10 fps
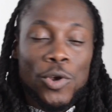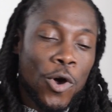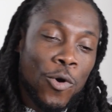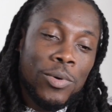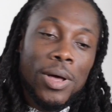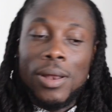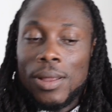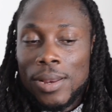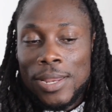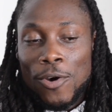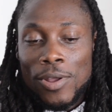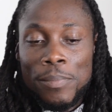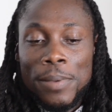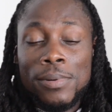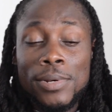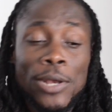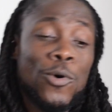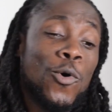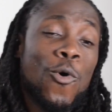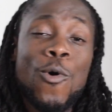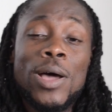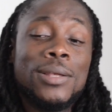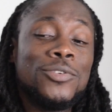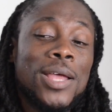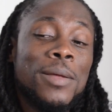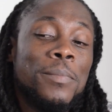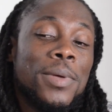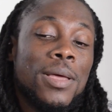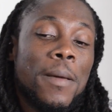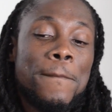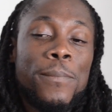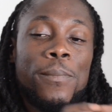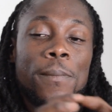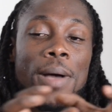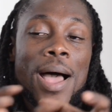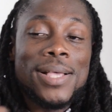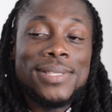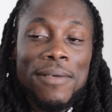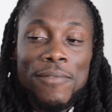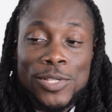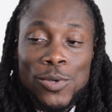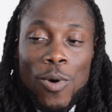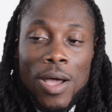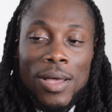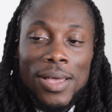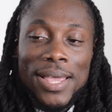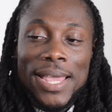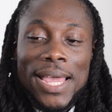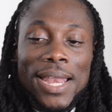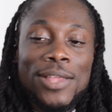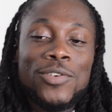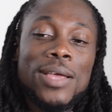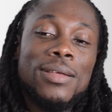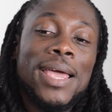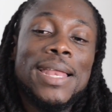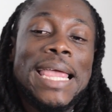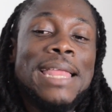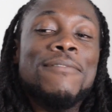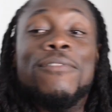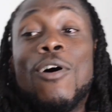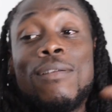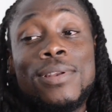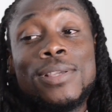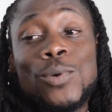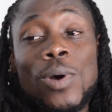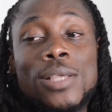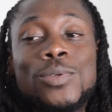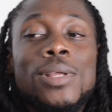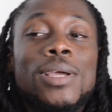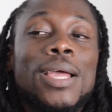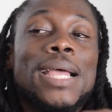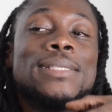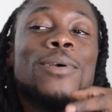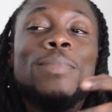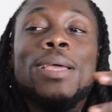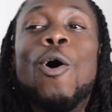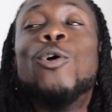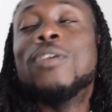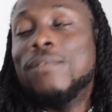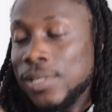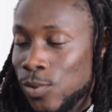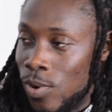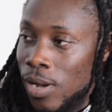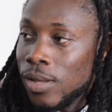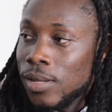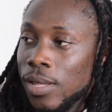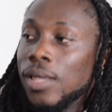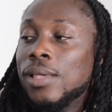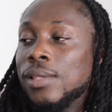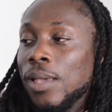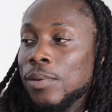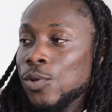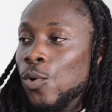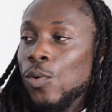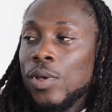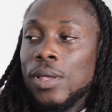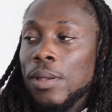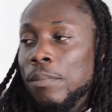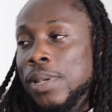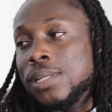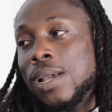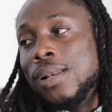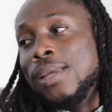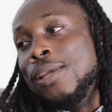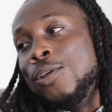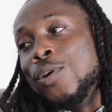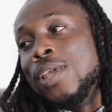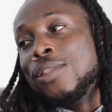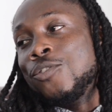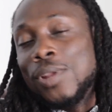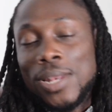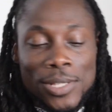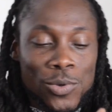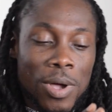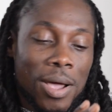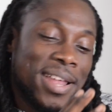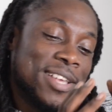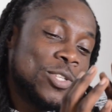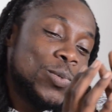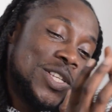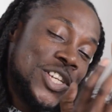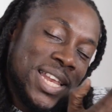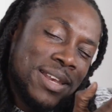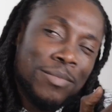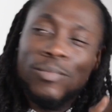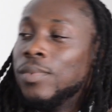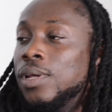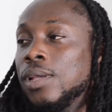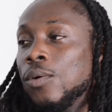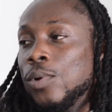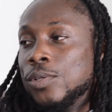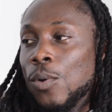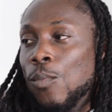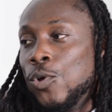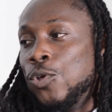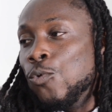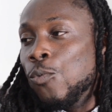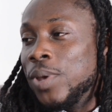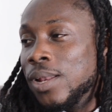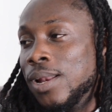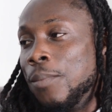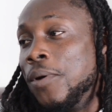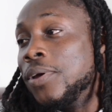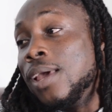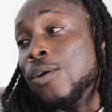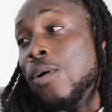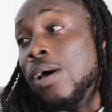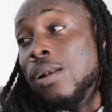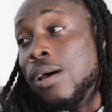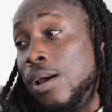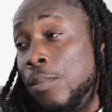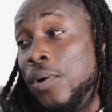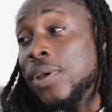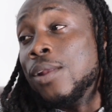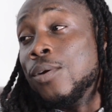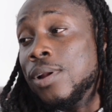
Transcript: now a lot of the other people they don't go and try to ask them for soca. They try to get involved in the soca so they could get something out of the soca. Right. Yeah. So basically you hear Trinidad soca kind of switching mm -hmm, with mm -hmm. some more European and American, a lot yes. of American yeah,